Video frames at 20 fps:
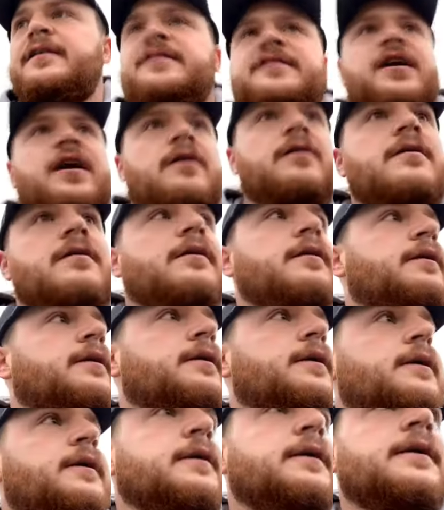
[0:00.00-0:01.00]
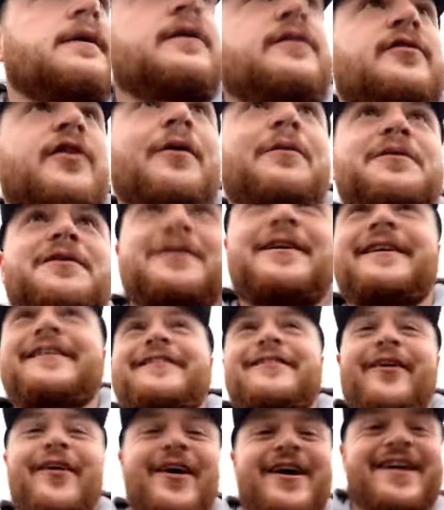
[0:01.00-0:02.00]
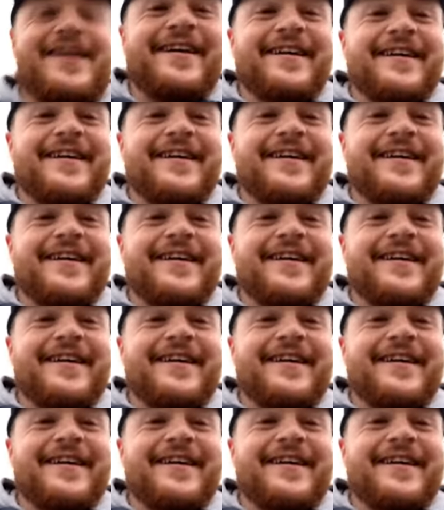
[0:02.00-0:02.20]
So I'm just sorry,